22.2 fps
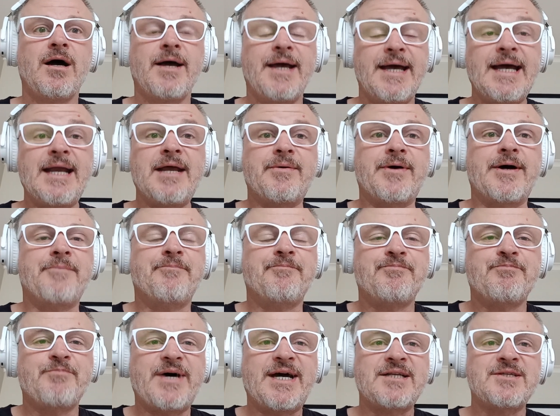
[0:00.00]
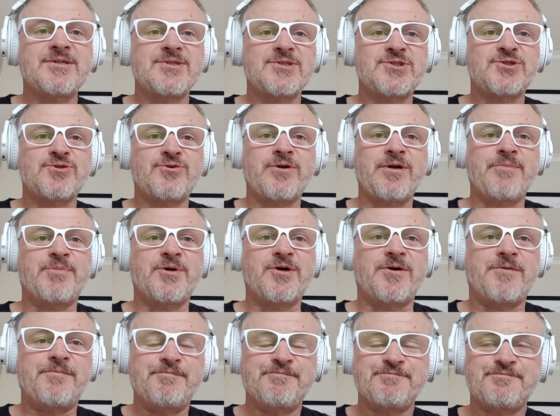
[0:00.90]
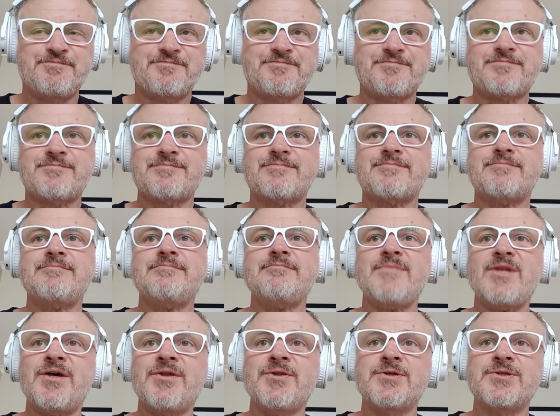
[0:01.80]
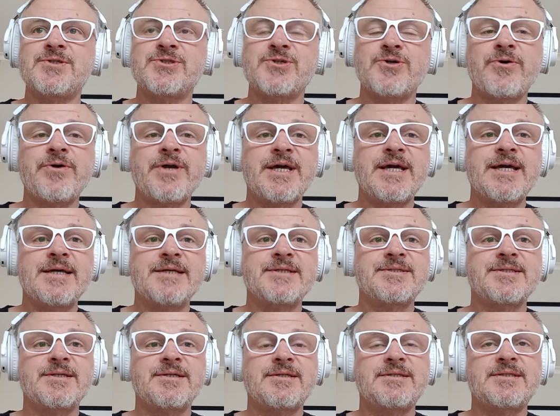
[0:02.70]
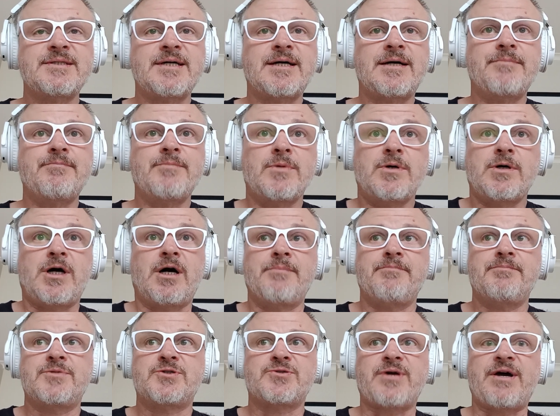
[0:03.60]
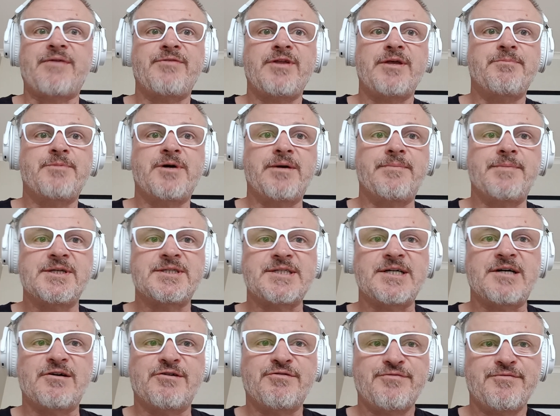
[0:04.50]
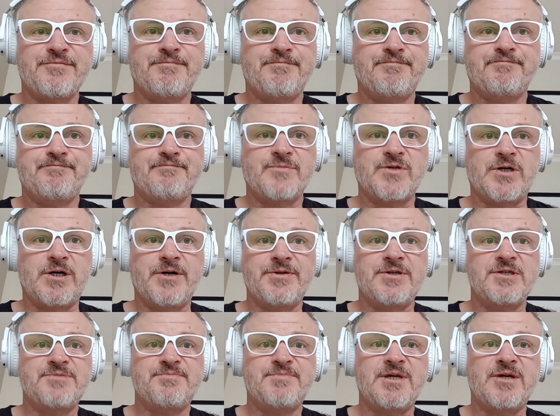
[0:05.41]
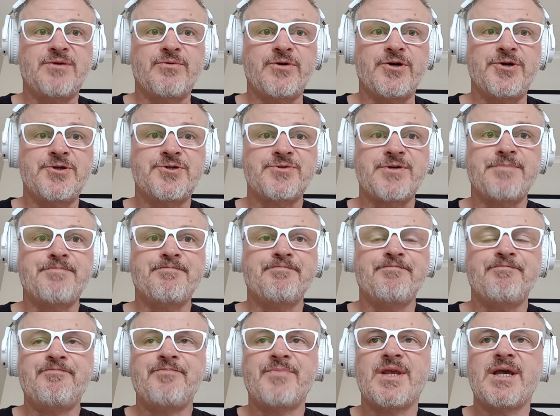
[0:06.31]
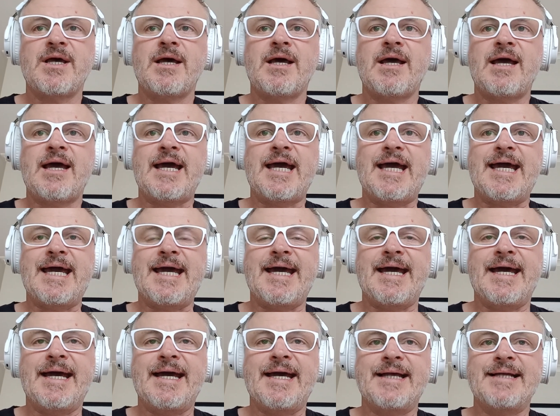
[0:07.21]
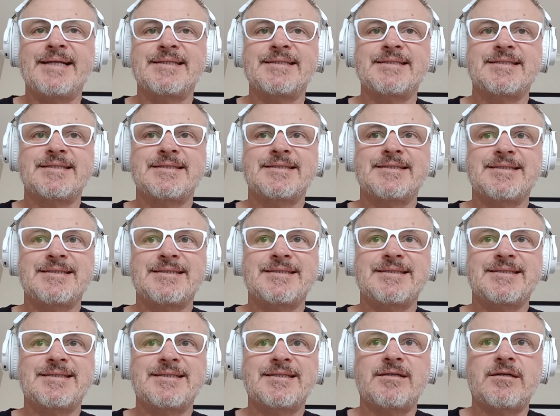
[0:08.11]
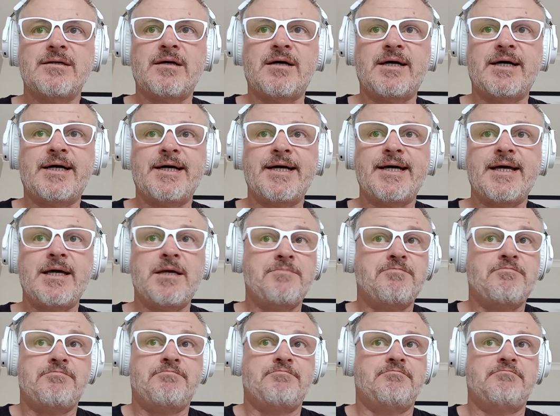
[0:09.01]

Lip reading: Anyway, back to the story, Paul. The story is that I'm travelling by myself on this big road trip, and I